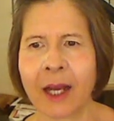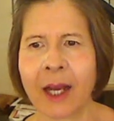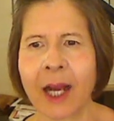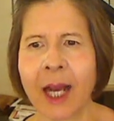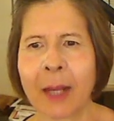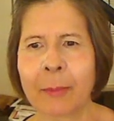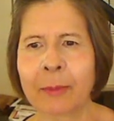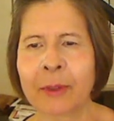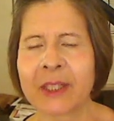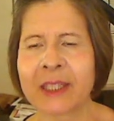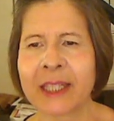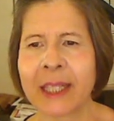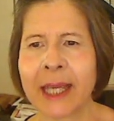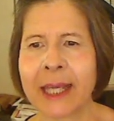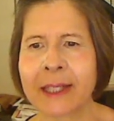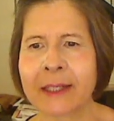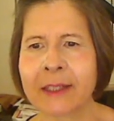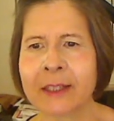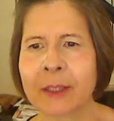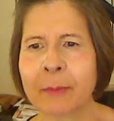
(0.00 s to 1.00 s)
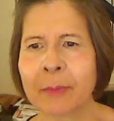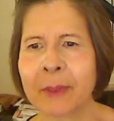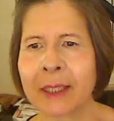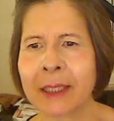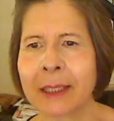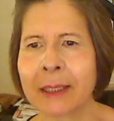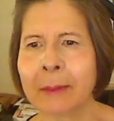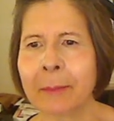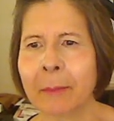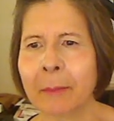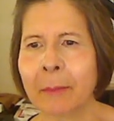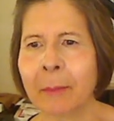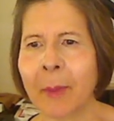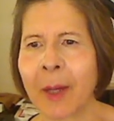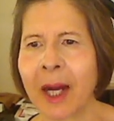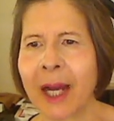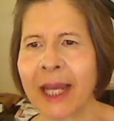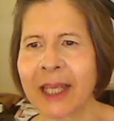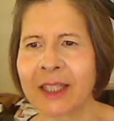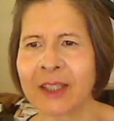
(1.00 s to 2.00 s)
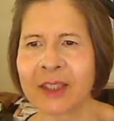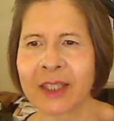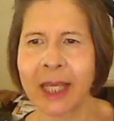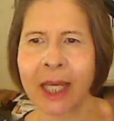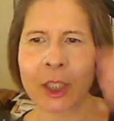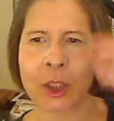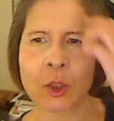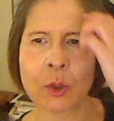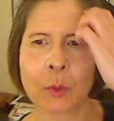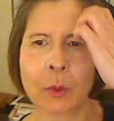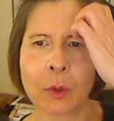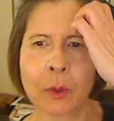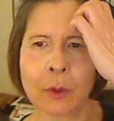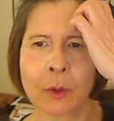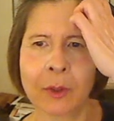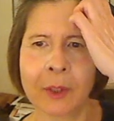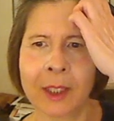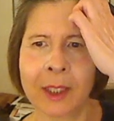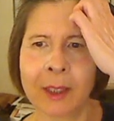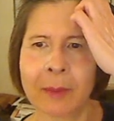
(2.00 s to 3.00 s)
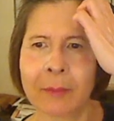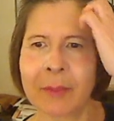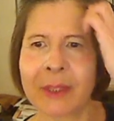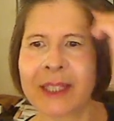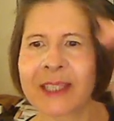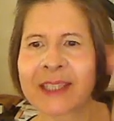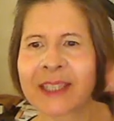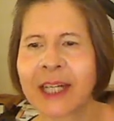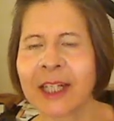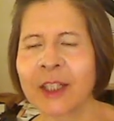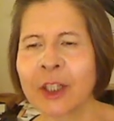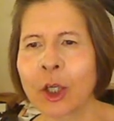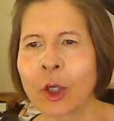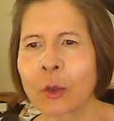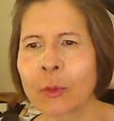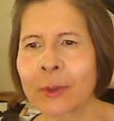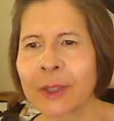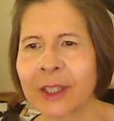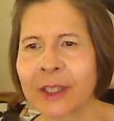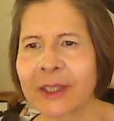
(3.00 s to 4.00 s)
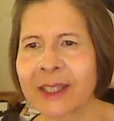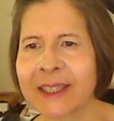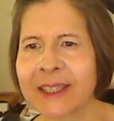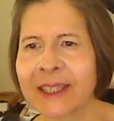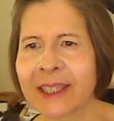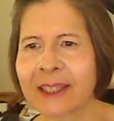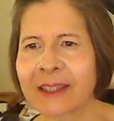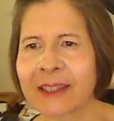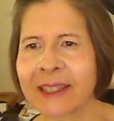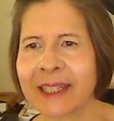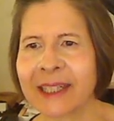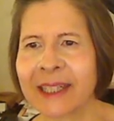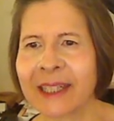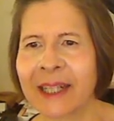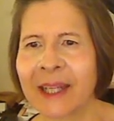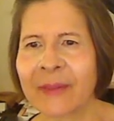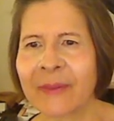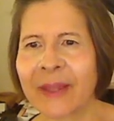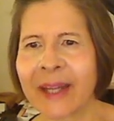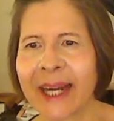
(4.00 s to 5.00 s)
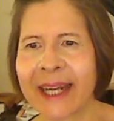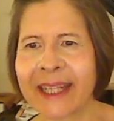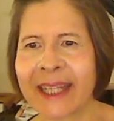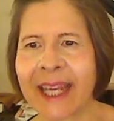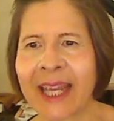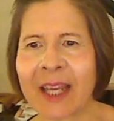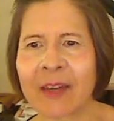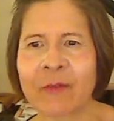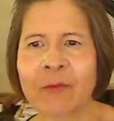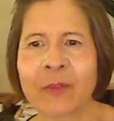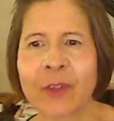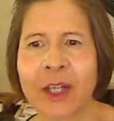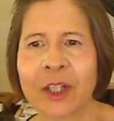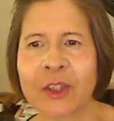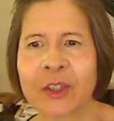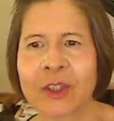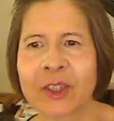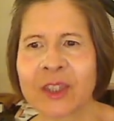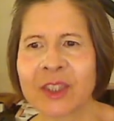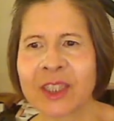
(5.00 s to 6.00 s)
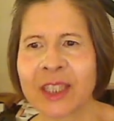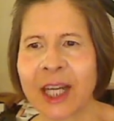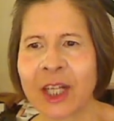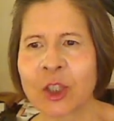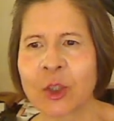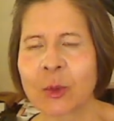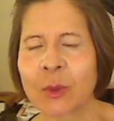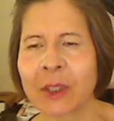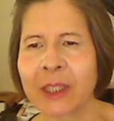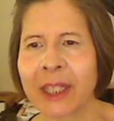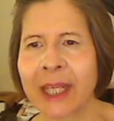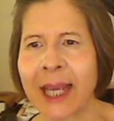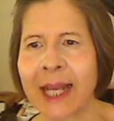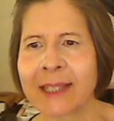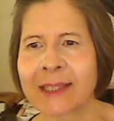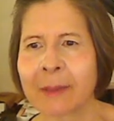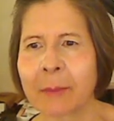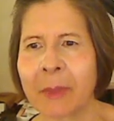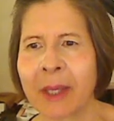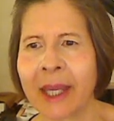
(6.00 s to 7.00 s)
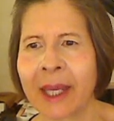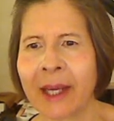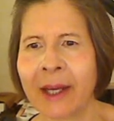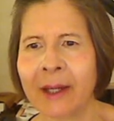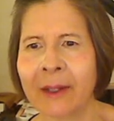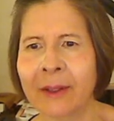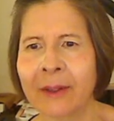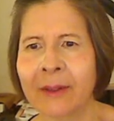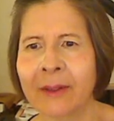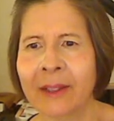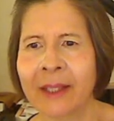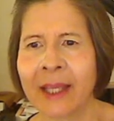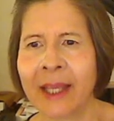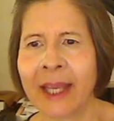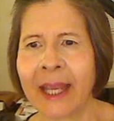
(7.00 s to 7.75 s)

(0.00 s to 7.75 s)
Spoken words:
I pretend to be bisexual because I know realistically that I can't function sexually as a male,